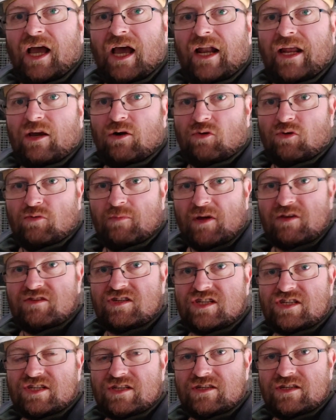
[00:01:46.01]
And it
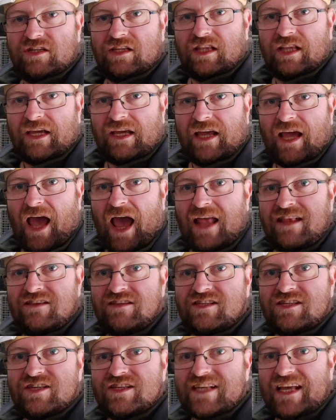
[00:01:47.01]
almost certainly
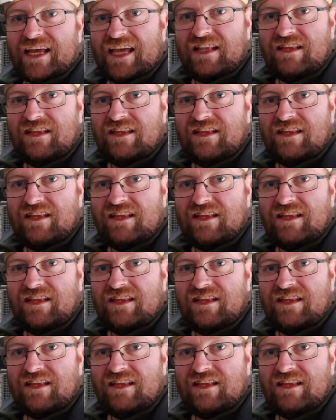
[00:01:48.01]
enters